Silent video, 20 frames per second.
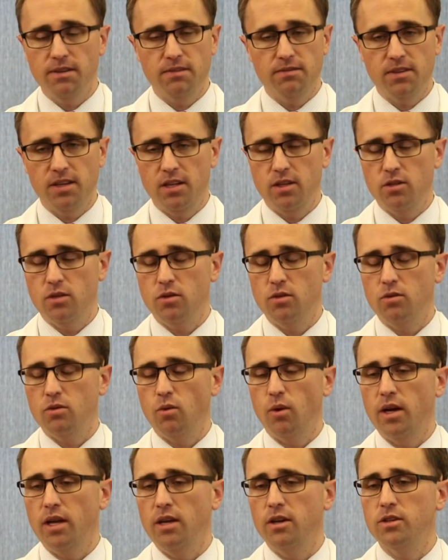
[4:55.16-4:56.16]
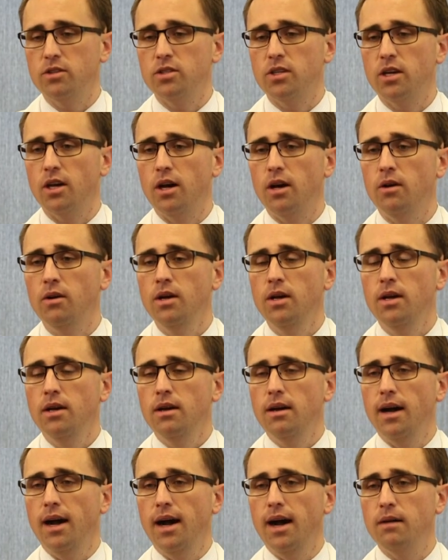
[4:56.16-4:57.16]
15, 20 years ago,
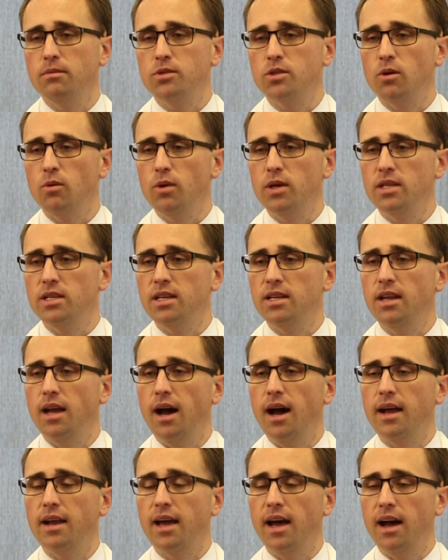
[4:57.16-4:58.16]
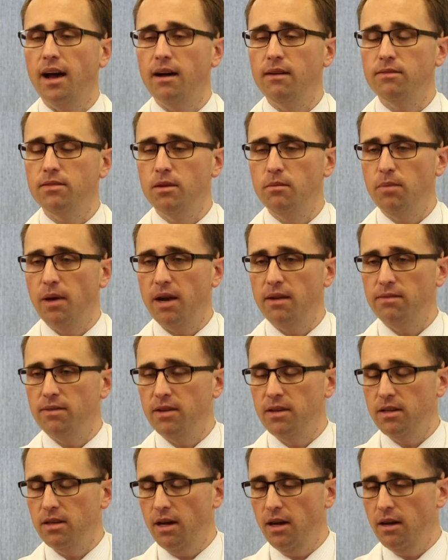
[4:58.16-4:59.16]
uh, so we did not have the
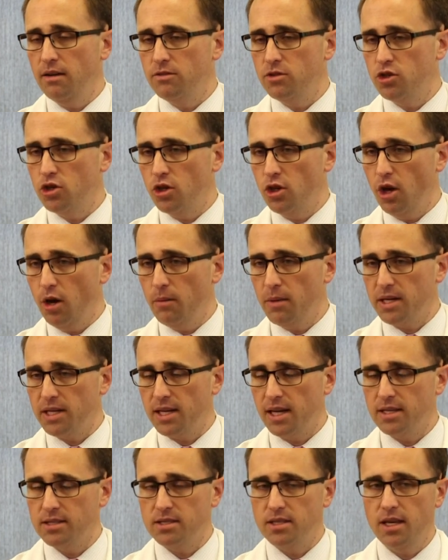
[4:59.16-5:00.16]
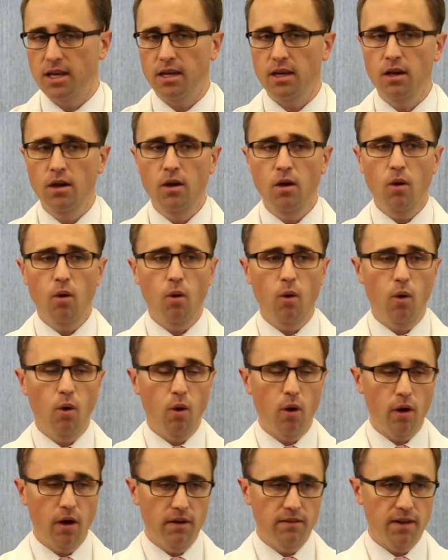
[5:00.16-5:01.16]
benefit of genomic testing
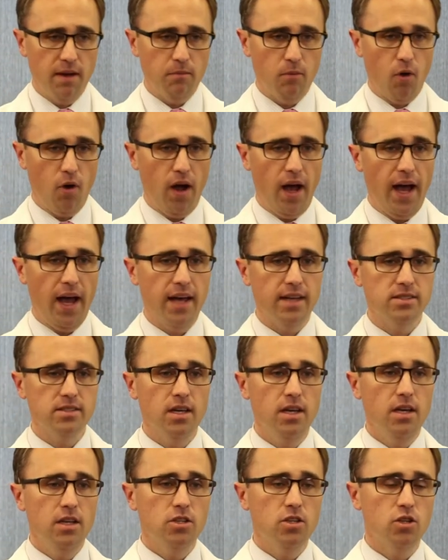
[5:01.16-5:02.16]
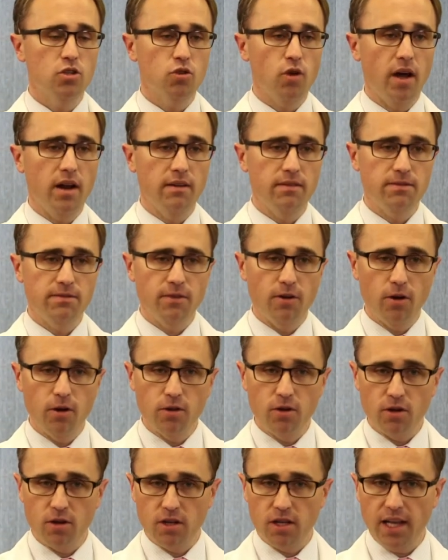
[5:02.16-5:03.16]
or of MRIs to try to
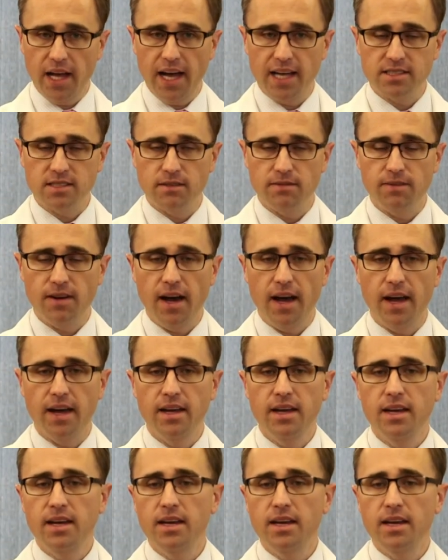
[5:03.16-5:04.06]
further classify